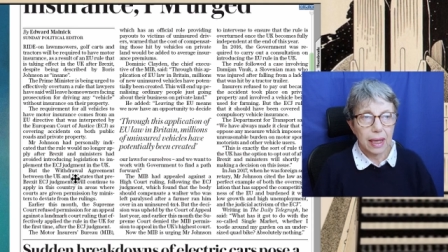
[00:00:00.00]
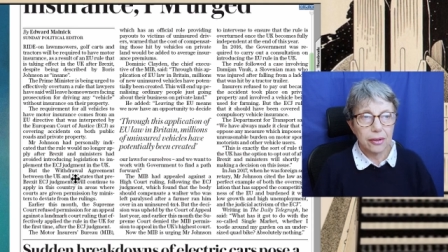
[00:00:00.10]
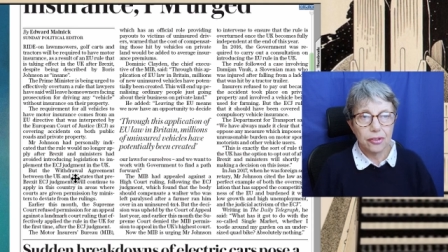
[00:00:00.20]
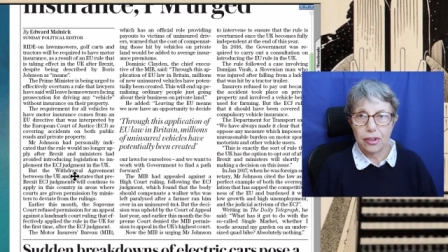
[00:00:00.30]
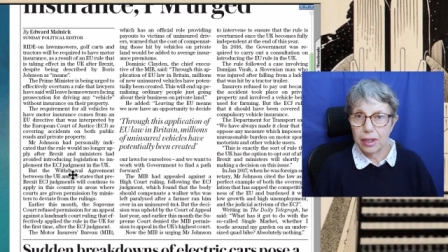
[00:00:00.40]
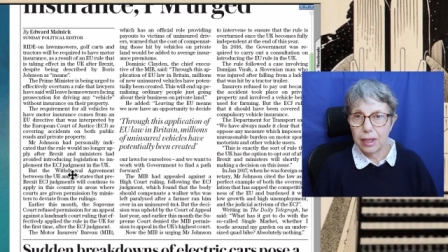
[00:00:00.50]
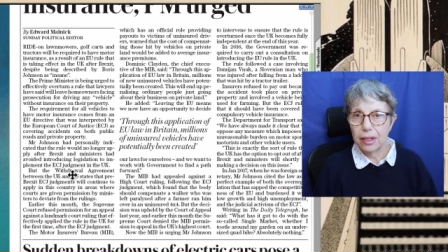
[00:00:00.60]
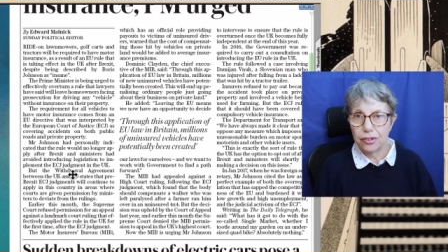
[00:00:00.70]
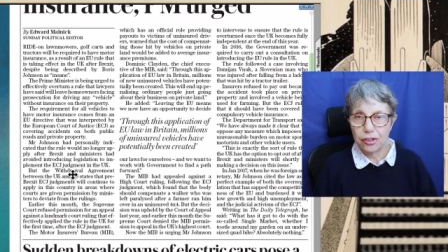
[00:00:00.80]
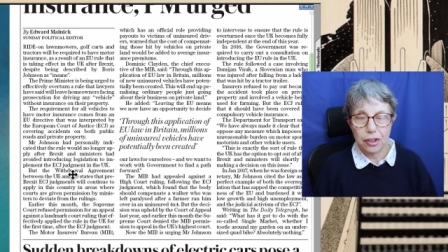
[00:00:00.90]
under
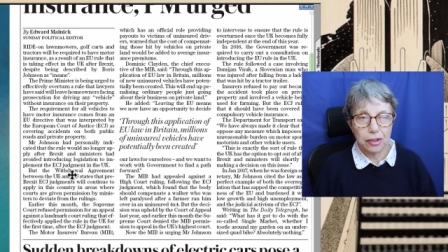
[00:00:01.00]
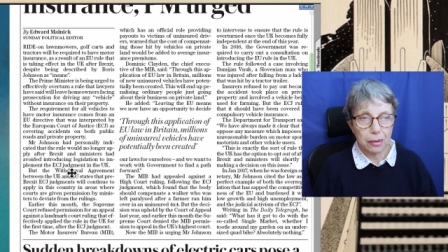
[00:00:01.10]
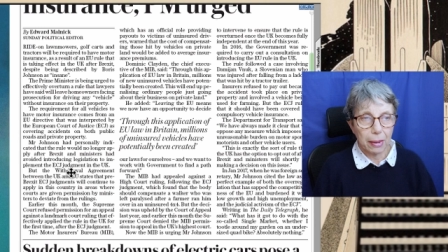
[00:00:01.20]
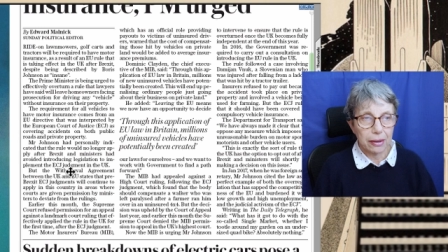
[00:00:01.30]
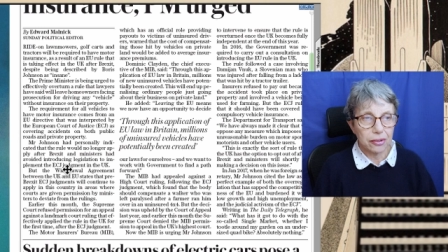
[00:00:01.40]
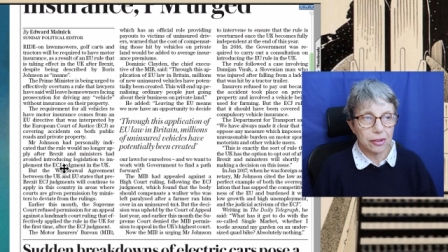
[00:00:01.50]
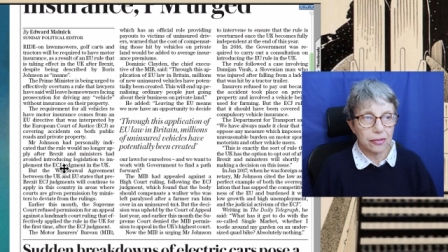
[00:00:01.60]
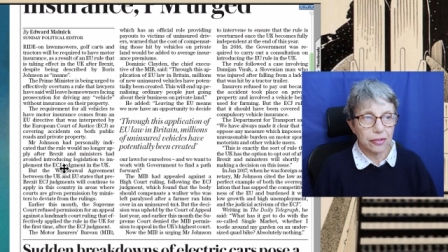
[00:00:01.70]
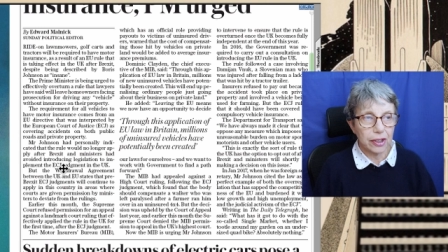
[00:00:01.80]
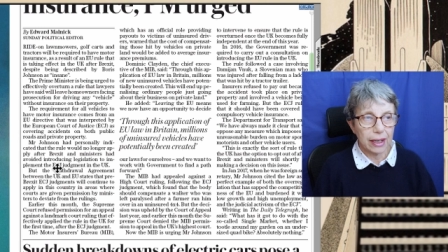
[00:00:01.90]
a certain amount
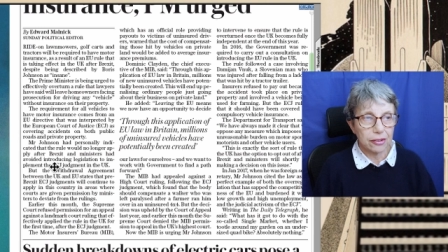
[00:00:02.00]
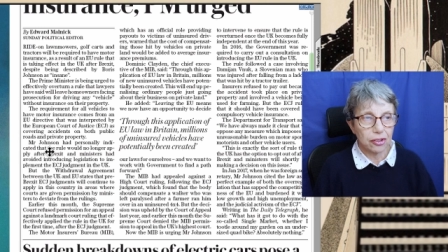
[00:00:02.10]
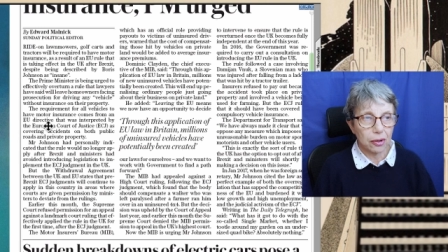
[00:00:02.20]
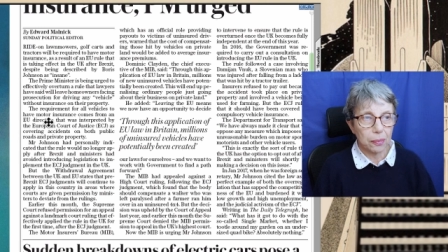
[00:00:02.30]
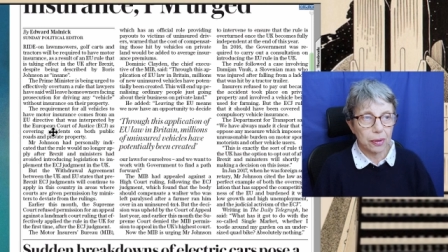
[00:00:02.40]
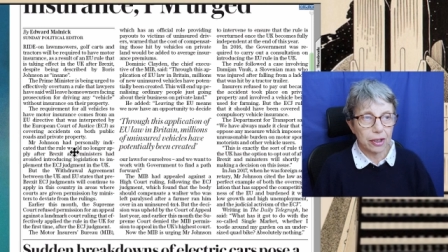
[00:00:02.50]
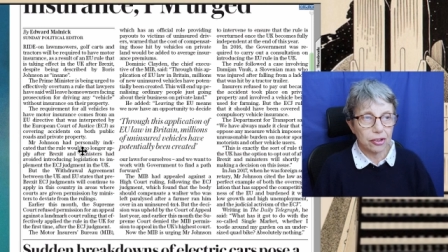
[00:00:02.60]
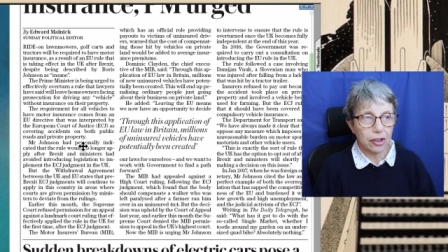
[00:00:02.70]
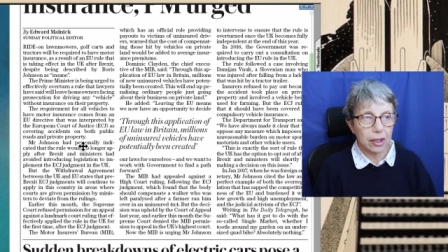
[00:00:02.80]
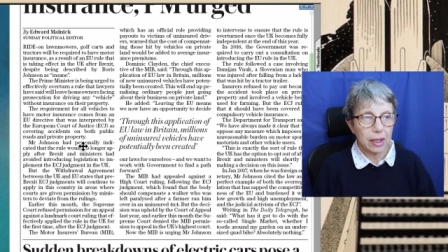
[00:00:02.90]
of financial
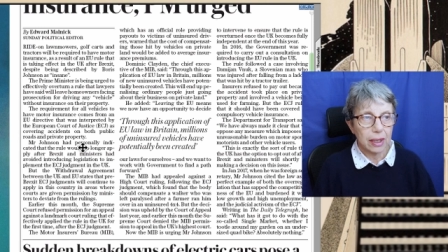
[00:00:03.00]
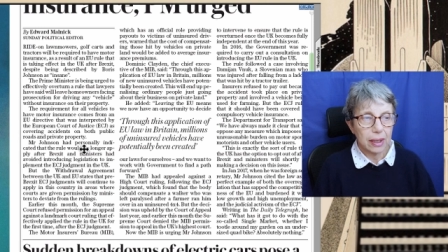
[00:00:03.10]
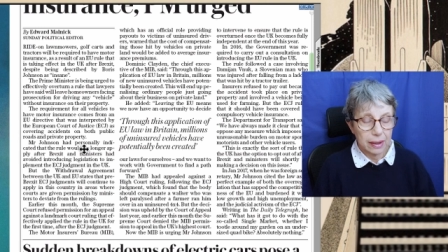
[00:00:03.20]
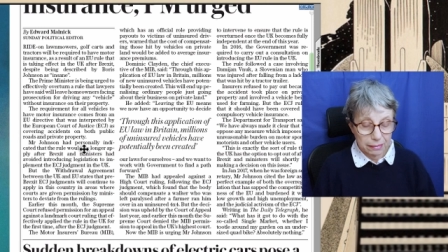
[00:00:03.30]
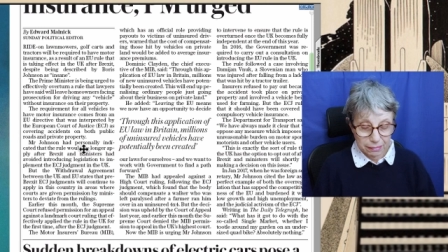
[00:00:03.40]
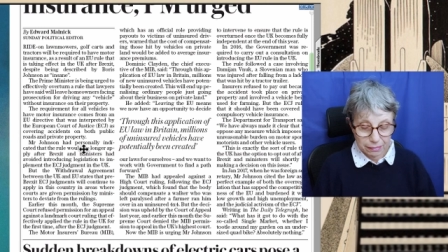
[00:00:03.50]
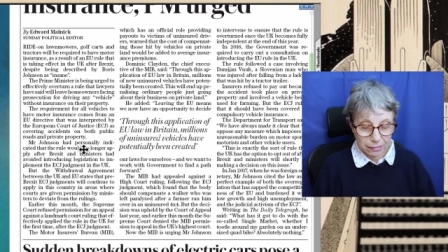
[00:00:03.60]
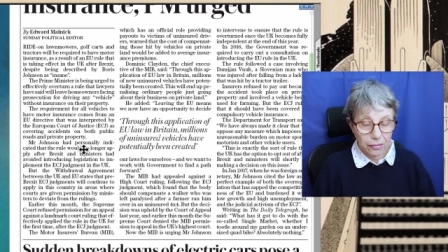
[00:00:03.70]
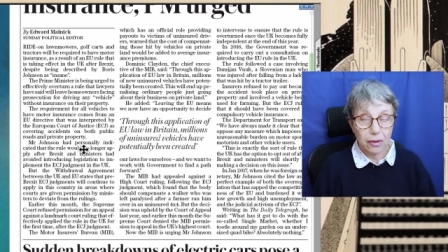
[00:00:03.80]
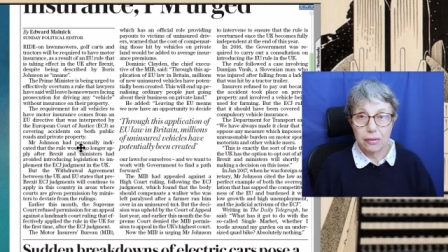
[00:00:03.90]
pressure
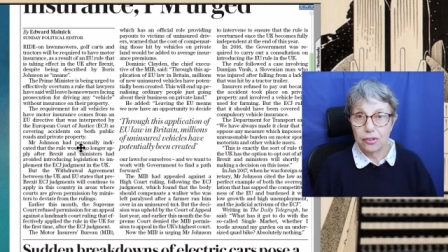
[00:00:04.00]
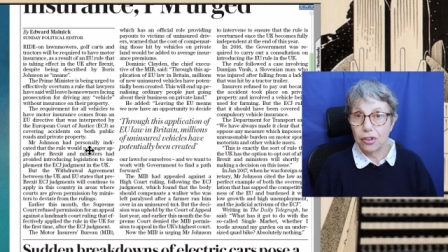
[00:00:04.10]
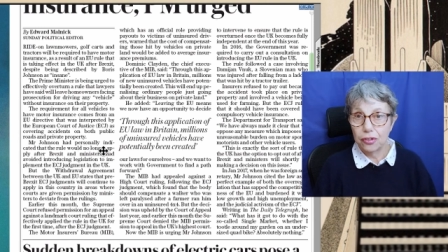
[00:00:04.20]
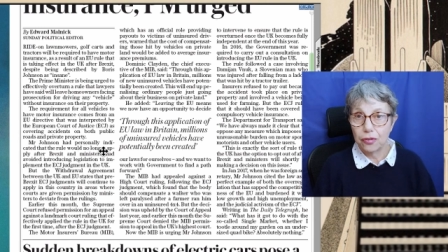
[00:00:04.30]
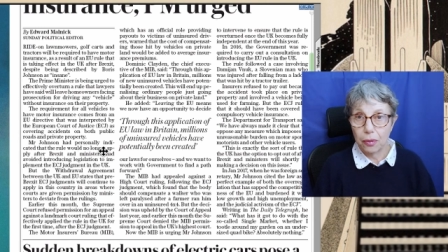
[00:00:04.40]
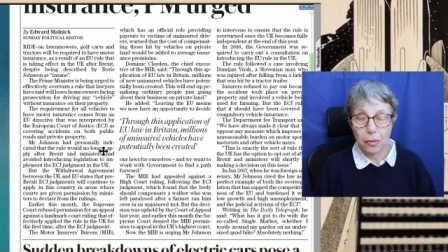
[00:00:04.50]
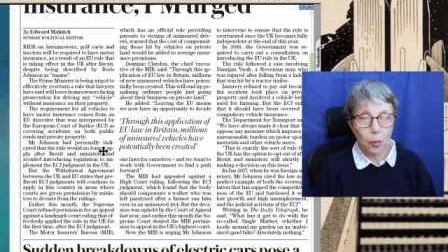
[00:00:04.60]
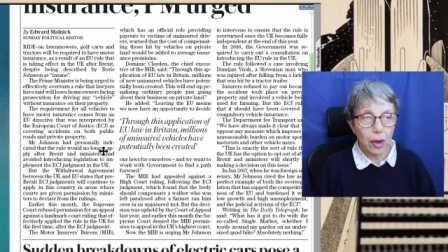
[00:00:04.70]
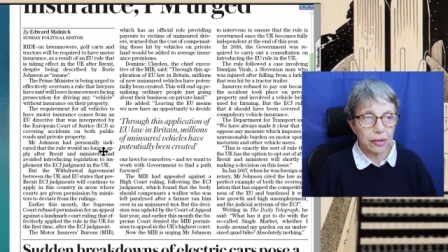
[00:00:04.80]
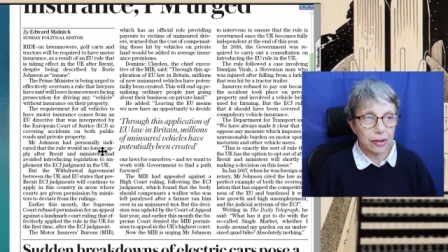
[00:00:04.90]
just from
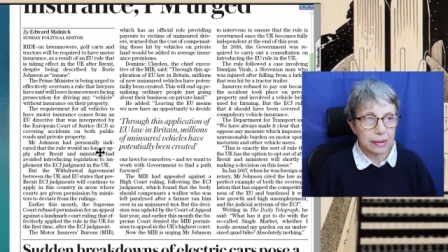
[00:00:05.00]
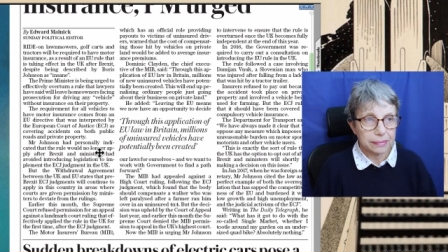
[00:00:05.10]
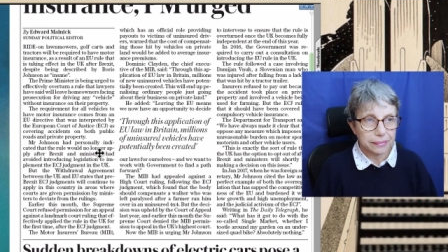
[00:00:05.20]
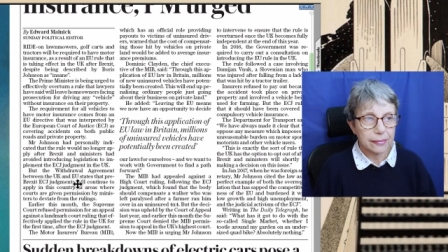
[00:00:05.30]
the weather.